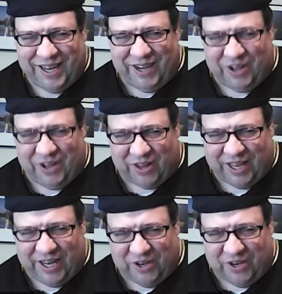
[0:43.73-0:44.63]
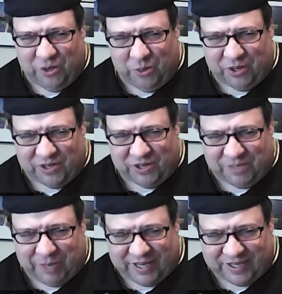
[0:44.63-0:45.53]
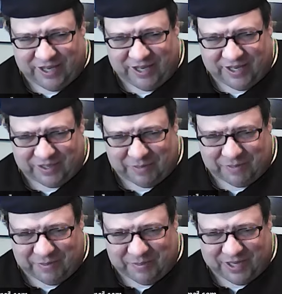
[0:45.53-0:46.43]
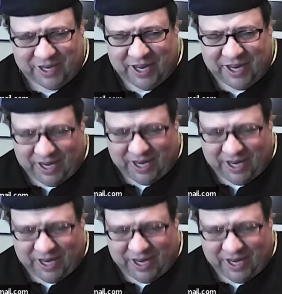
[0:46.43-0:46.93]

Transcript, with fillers: He'd call ahead of Hooters in Pasadena sometimes and,